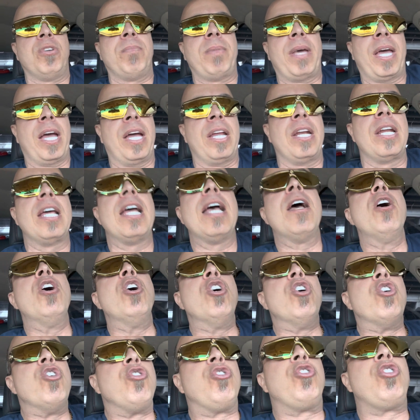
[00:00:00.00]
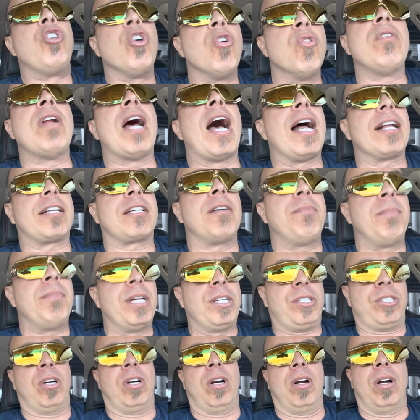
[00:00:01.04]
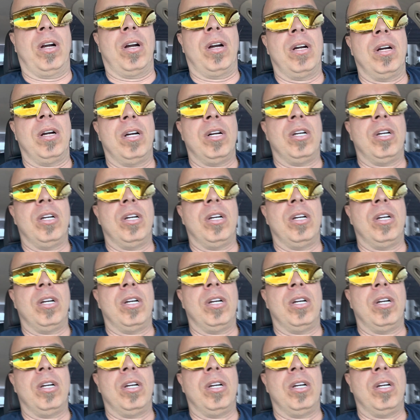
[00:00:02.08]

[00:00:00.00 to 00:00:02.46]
man, do not commit to her.